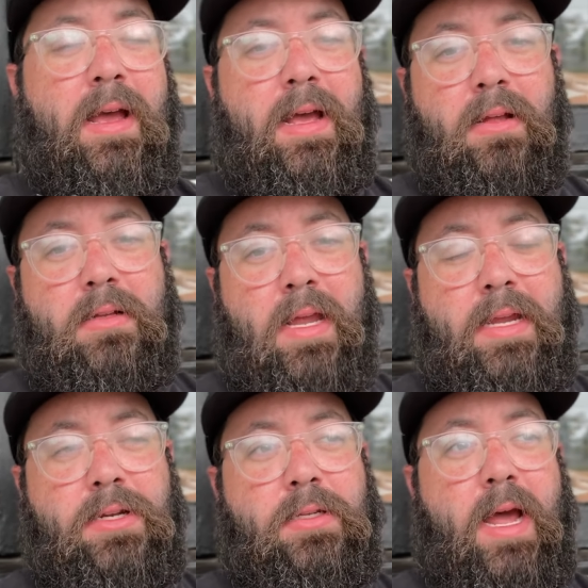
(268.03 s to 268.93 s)
It looked like
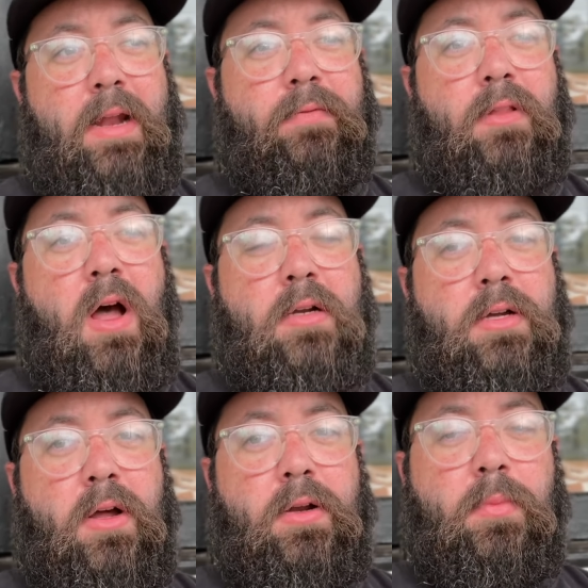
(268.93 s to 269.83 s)
he just kind of locked
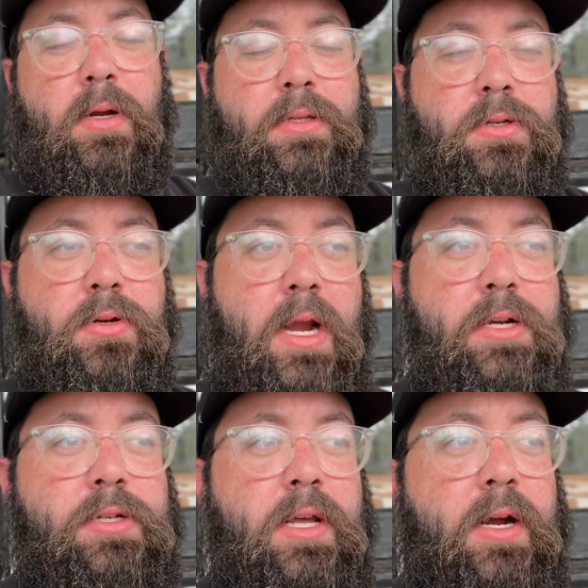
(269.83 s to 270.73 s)
on to Britton
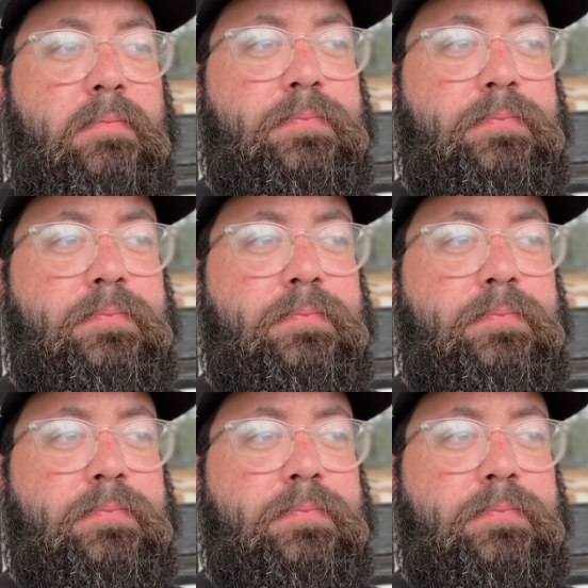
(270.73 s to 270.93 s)
Strange there.